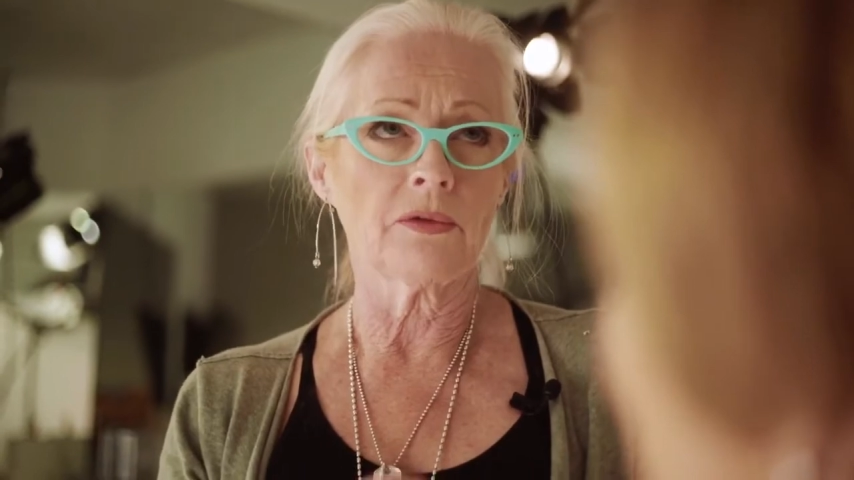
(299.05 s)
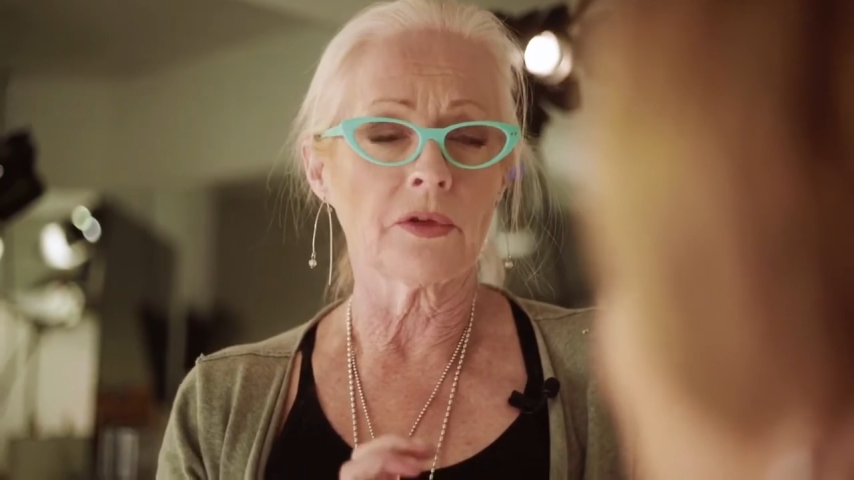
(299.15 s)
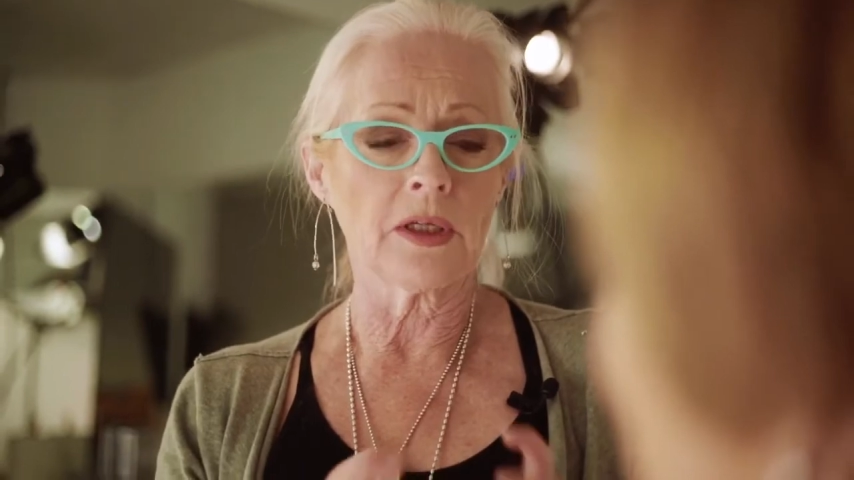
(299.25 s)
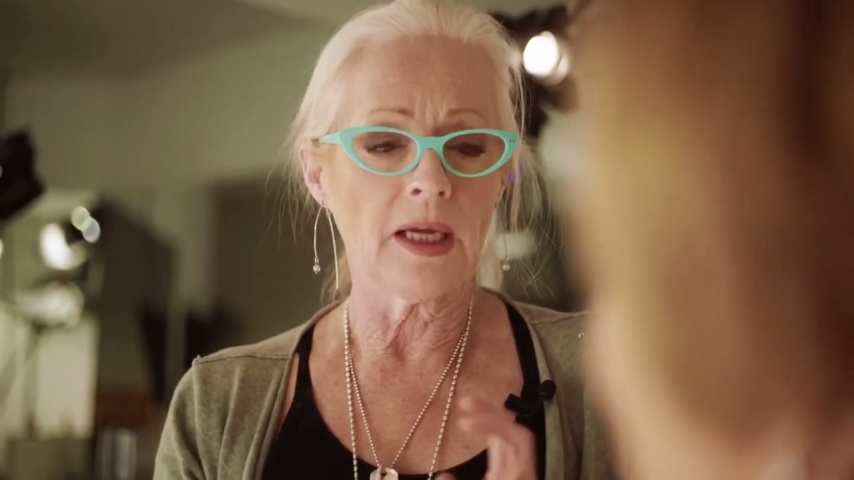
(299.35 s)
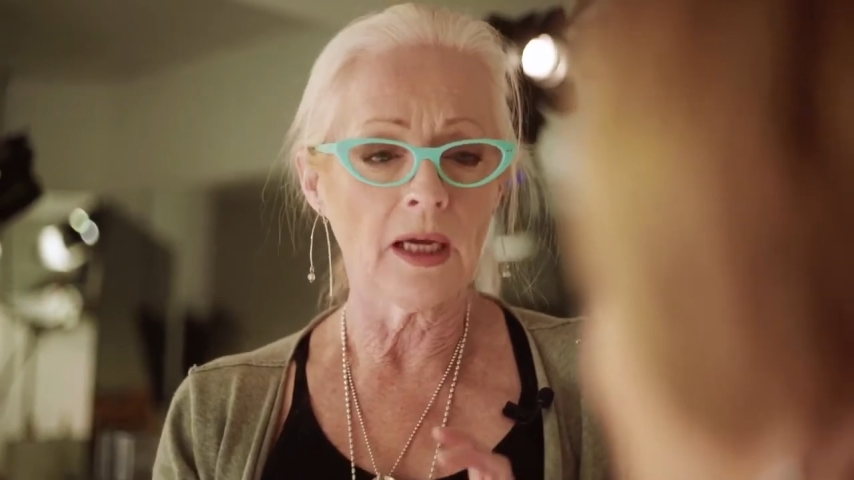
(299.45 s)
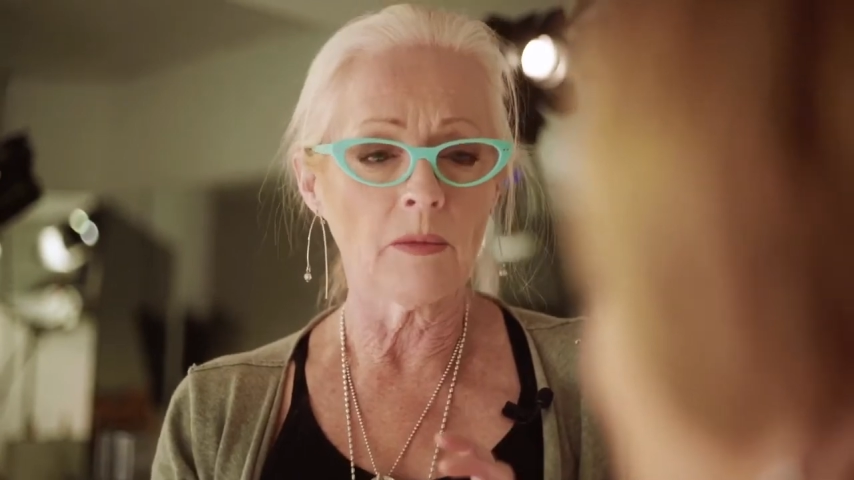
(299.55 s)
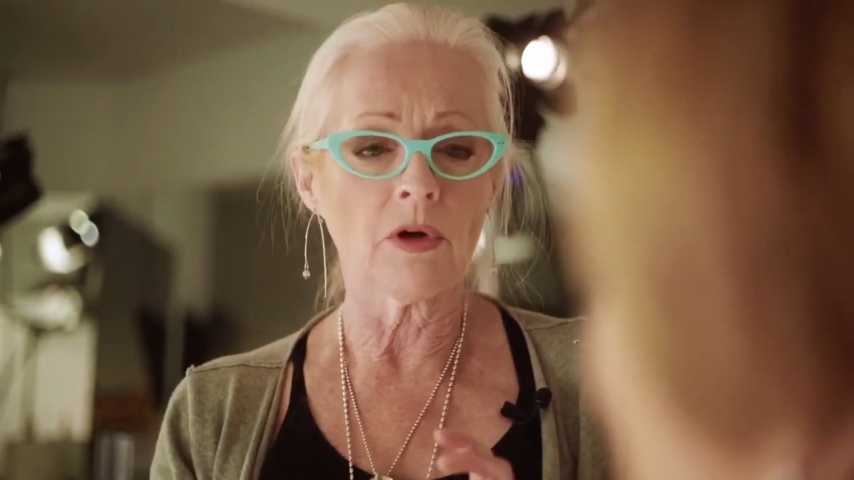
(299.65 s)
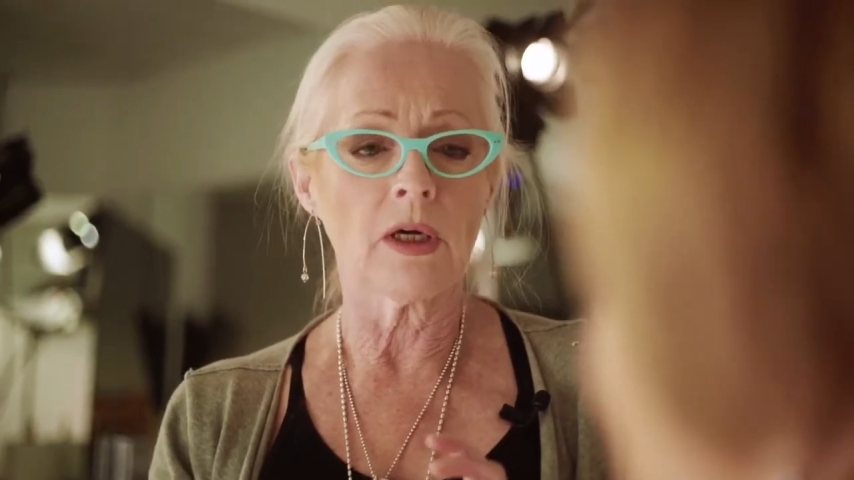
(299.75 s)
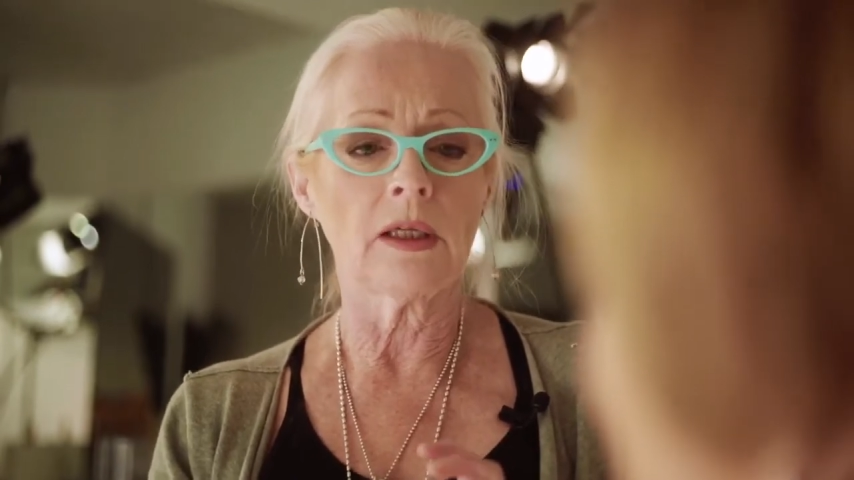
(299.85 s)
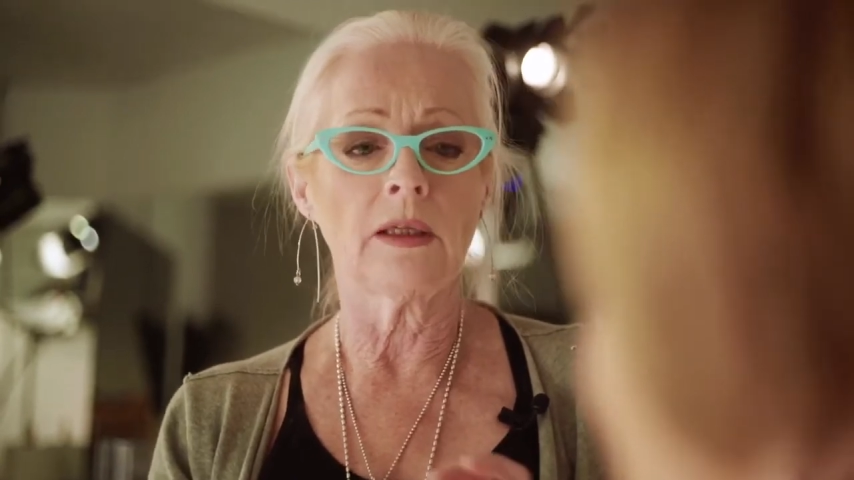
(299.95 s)
For
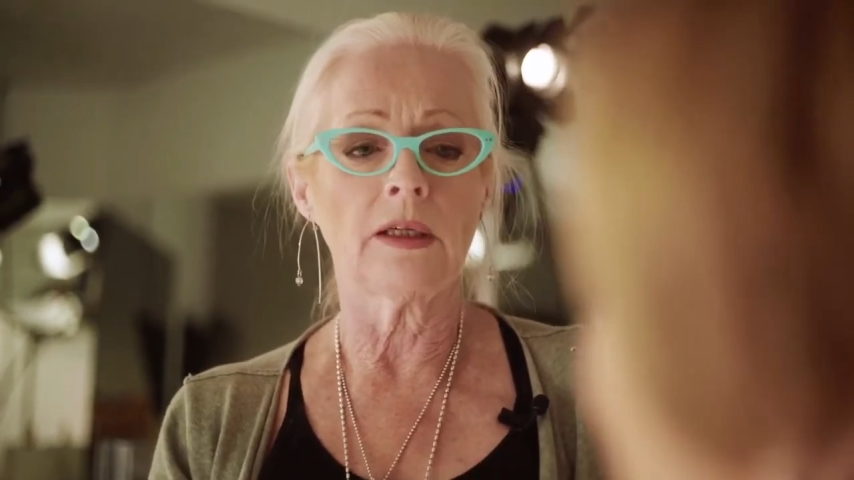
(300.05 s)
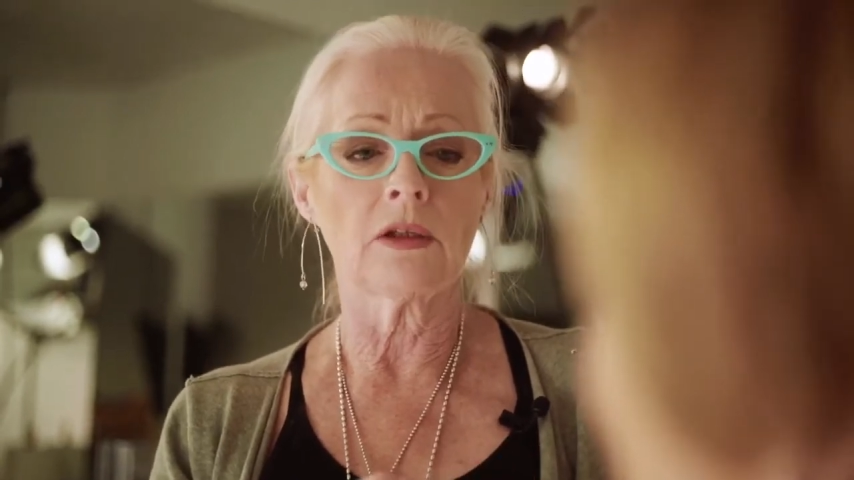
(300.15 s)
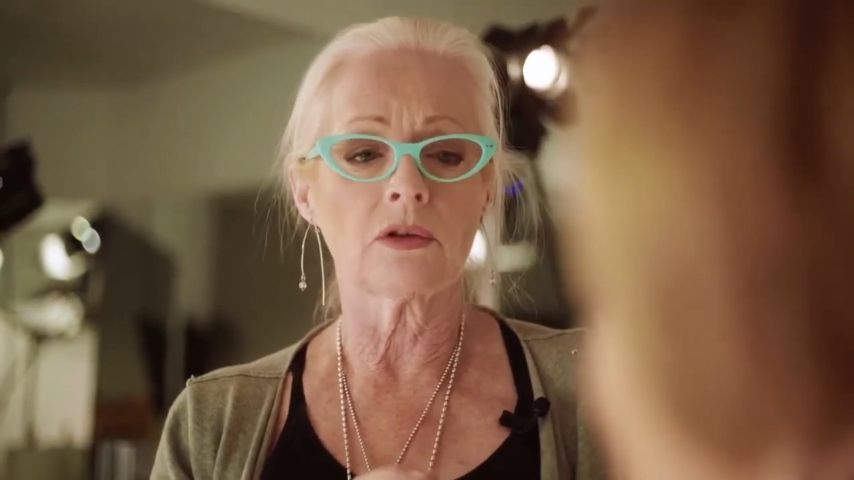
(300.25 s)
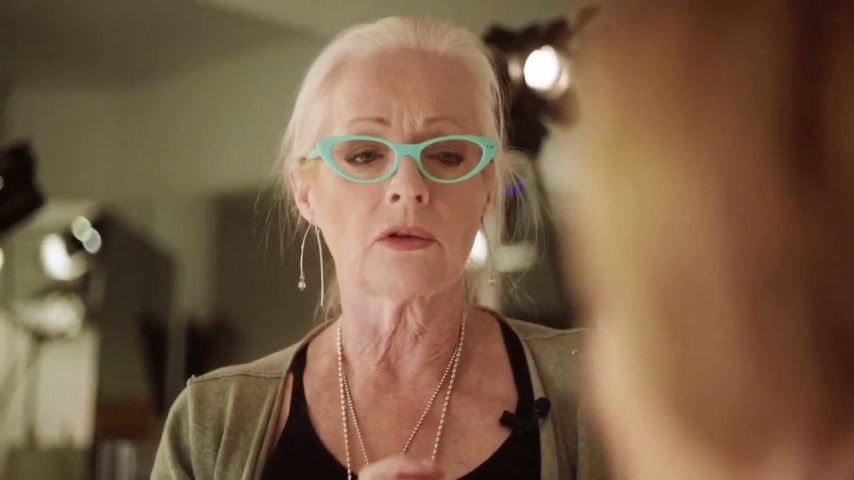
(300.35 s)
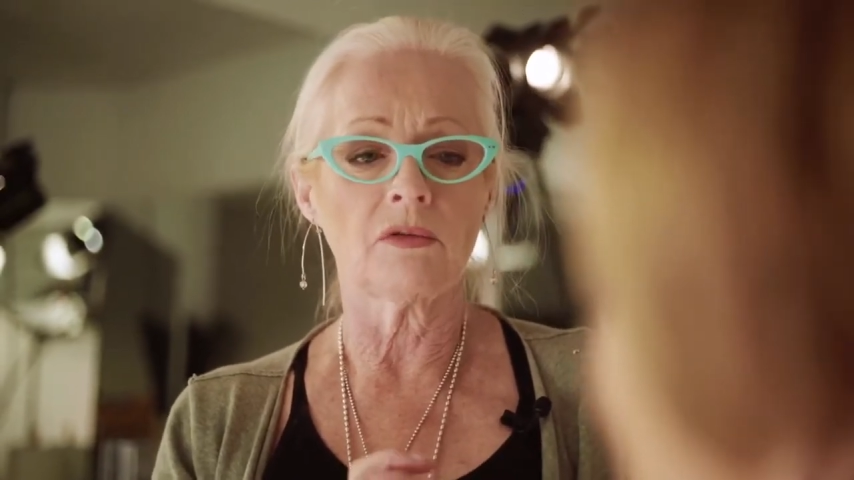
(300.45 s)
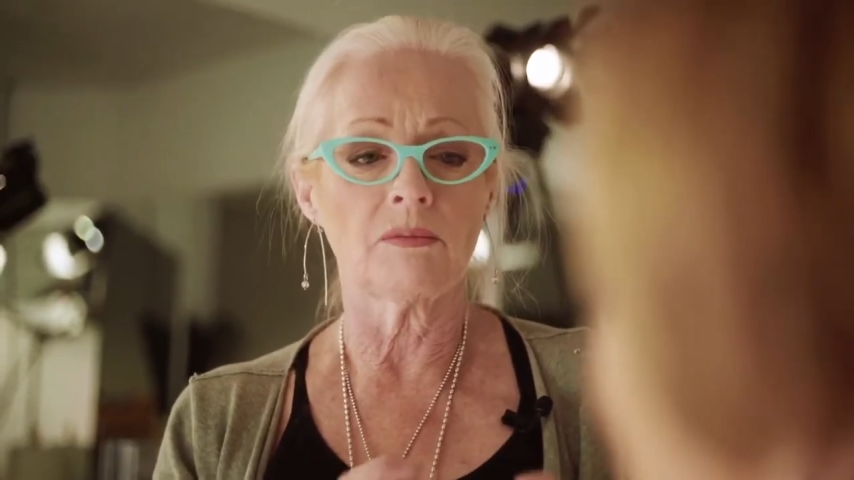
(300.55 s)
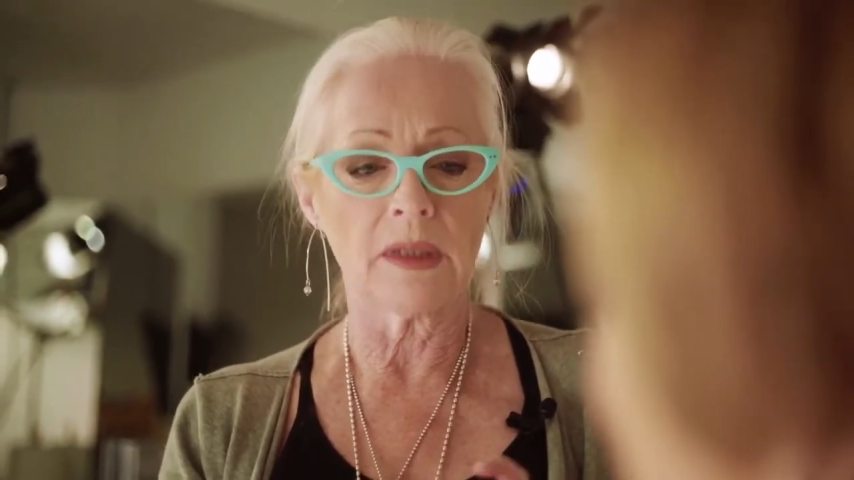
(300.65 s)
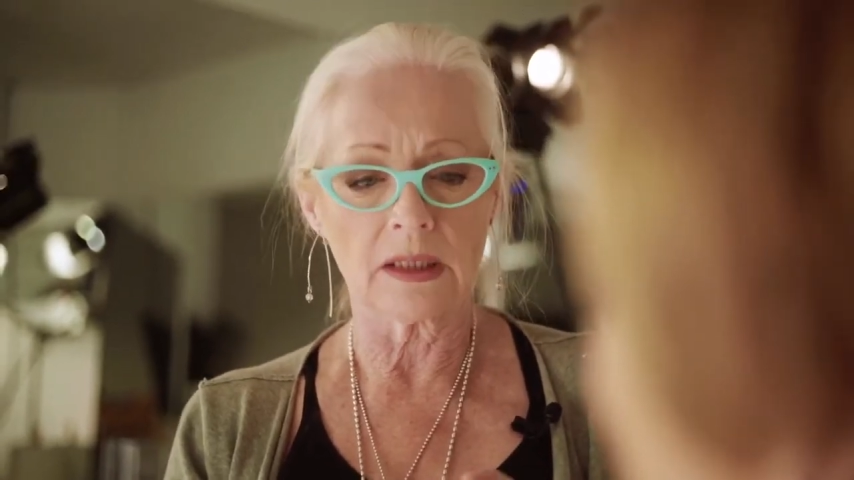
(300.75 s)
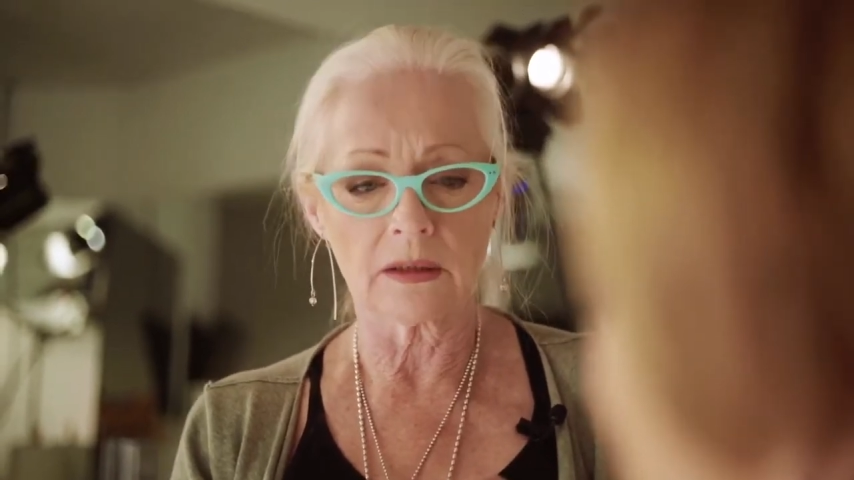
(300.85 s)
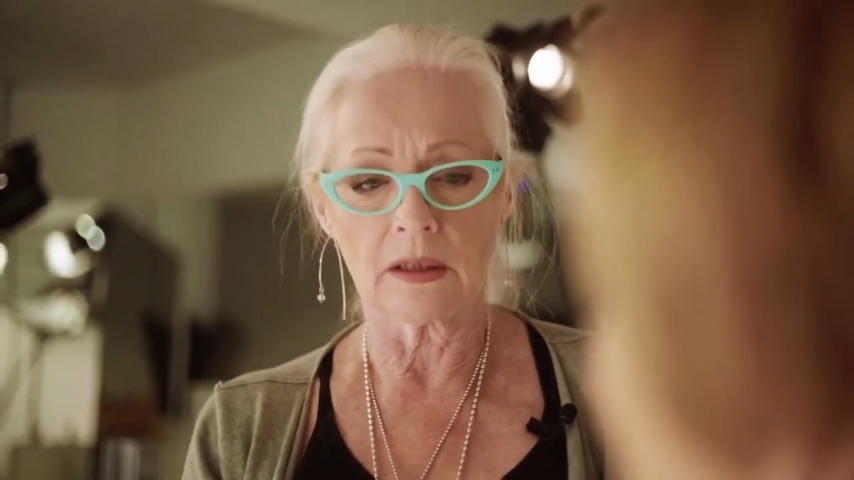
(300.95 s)
camera, I like sort of
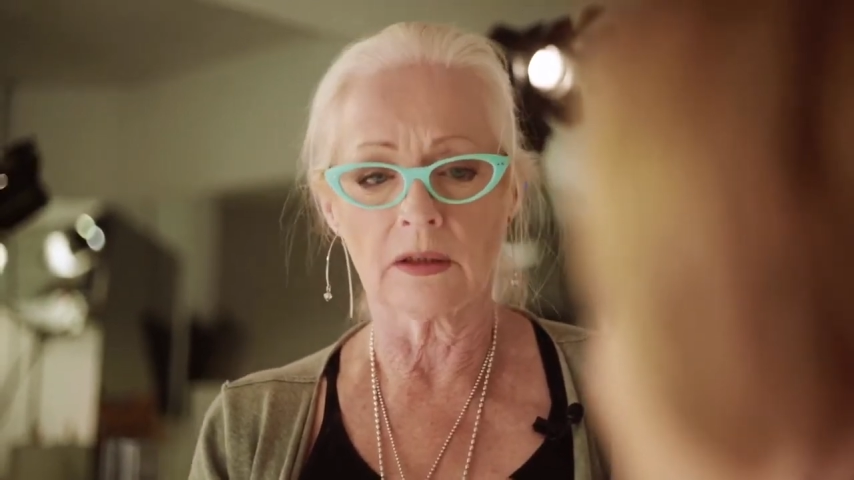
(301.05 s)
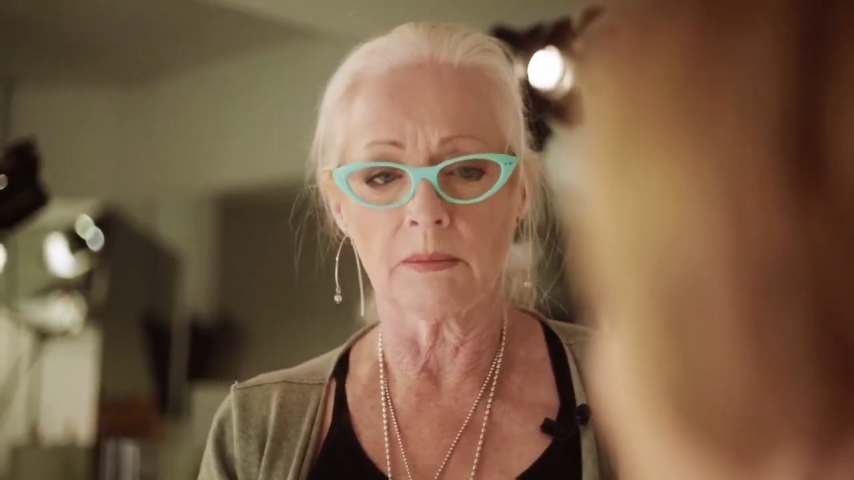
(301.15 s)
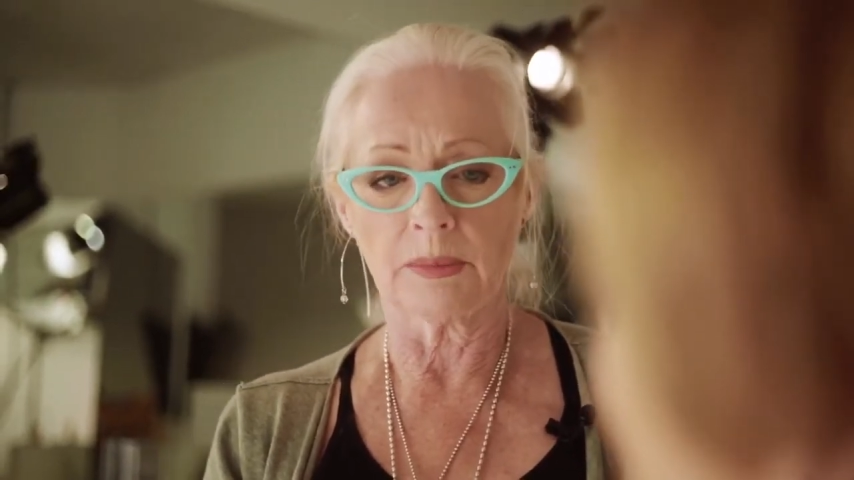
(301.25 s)
mixing the